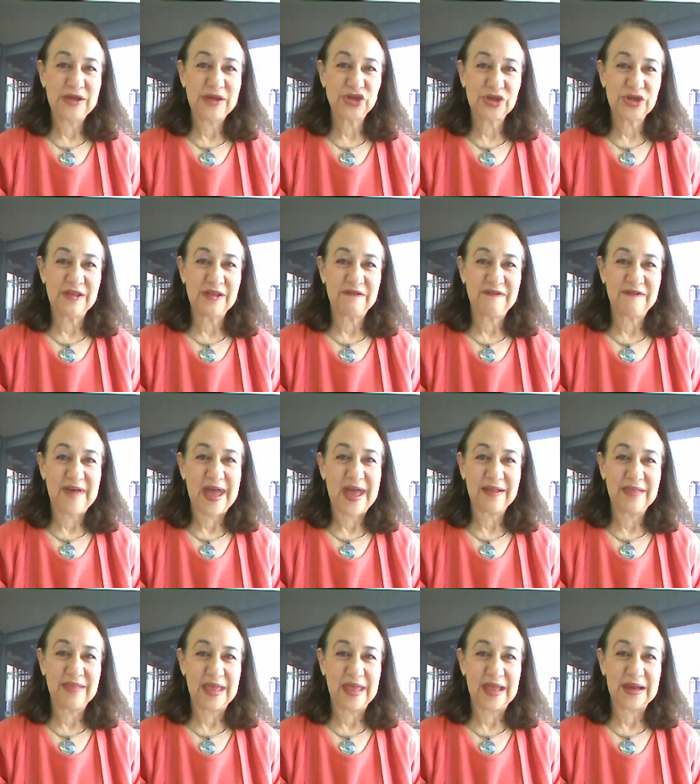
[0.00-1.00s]
mention the
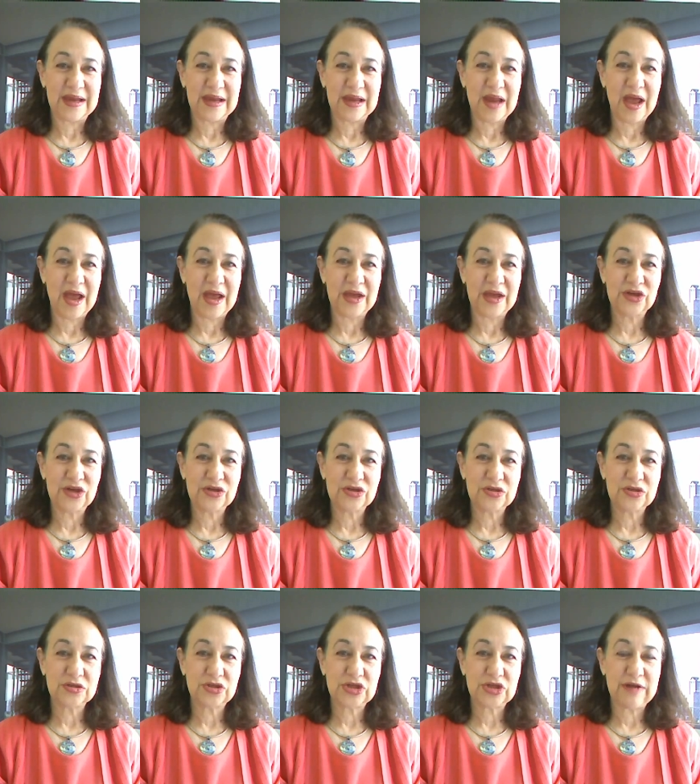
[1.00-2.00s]
fact that uh,
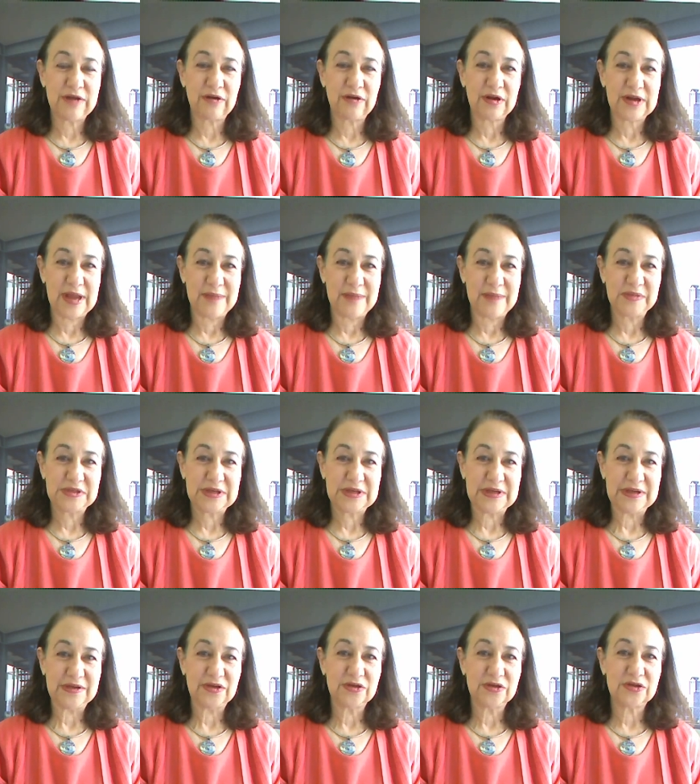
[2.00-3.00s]
General
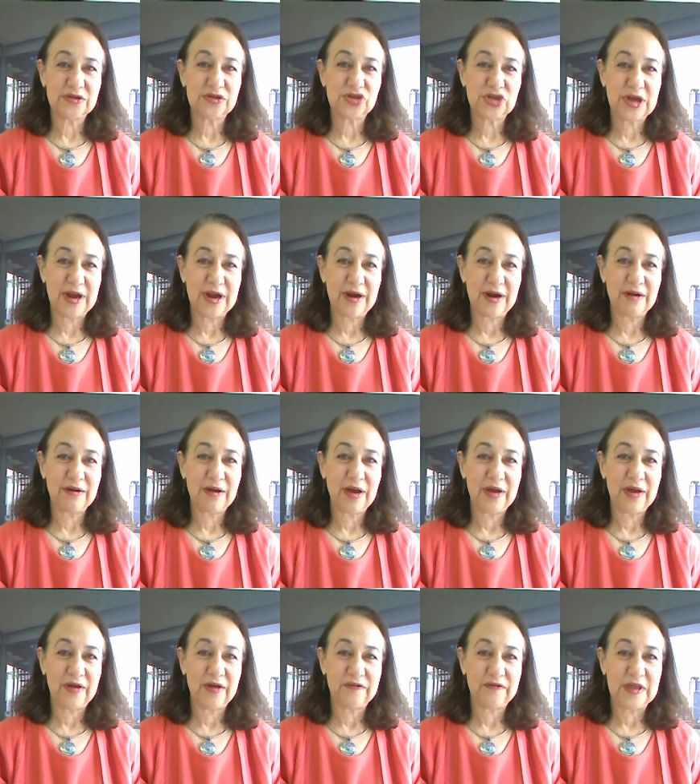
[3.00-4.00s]
Dempsey chair
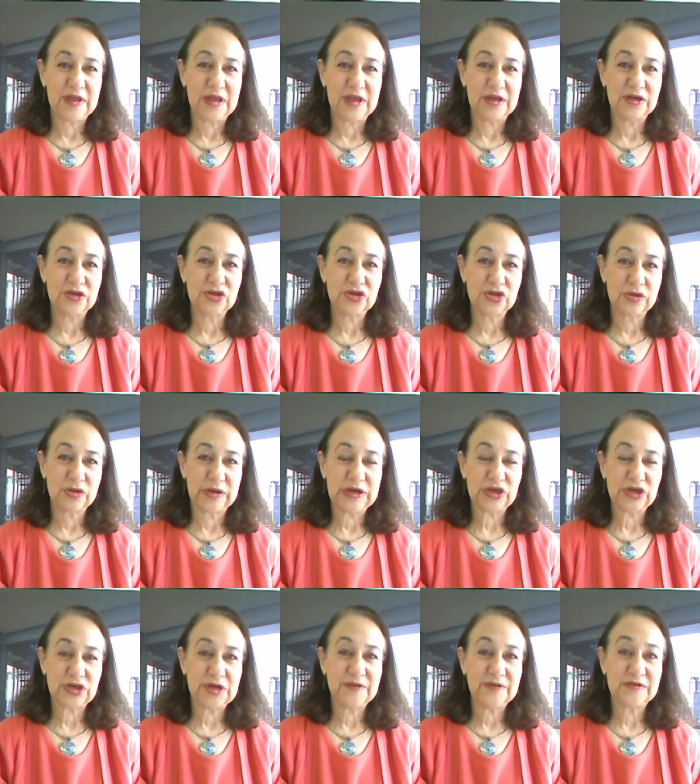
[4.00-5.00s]
of the
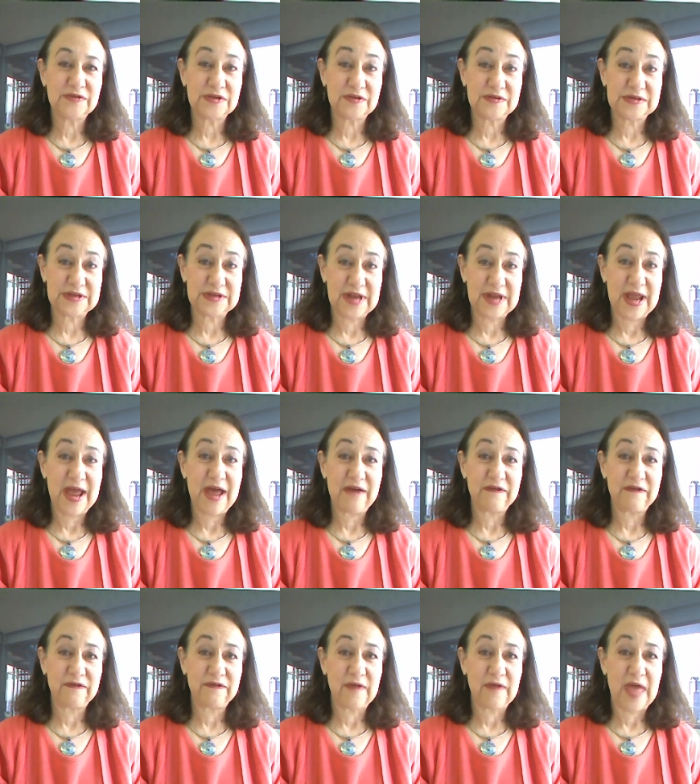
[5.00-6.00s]
Joint Chiefs of
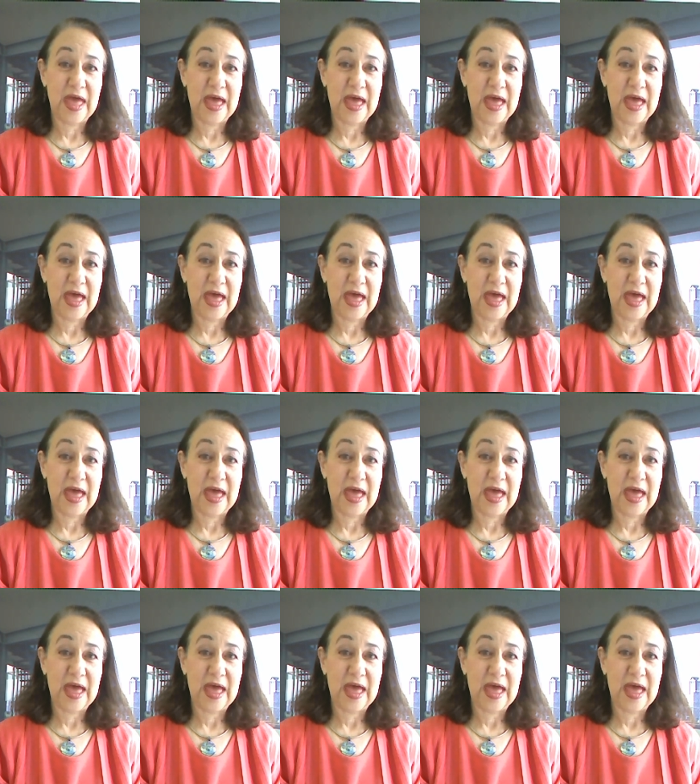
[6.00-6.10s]
Staff